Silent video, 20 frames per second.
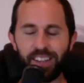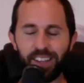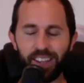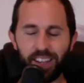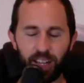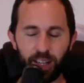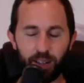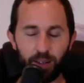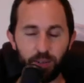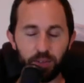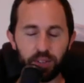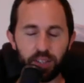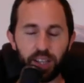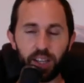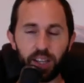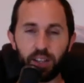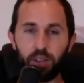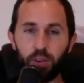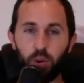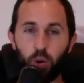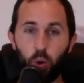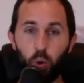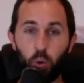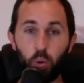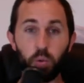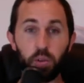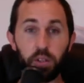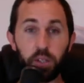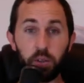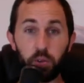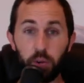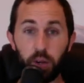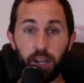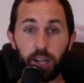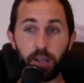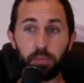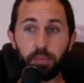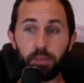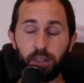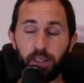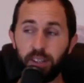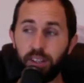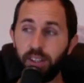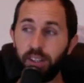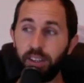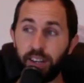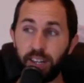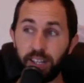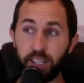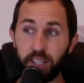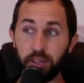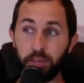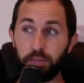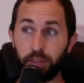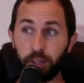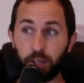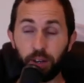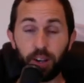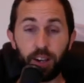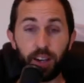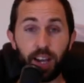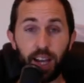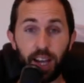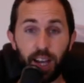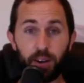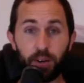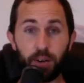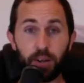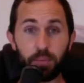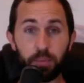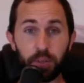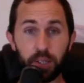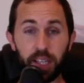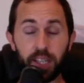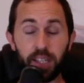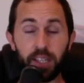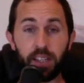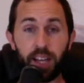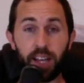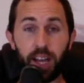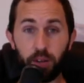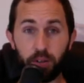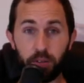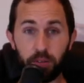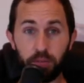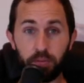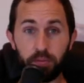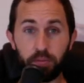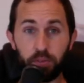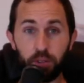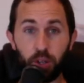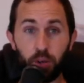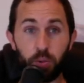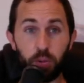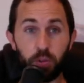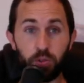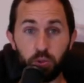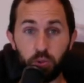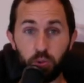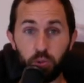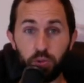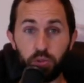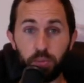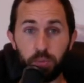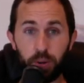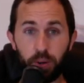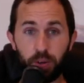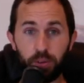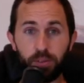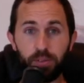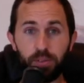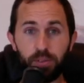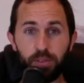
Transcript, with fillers: And I was like, holy crap. I need to figure out how I'm going to get out of going to school tomorrow.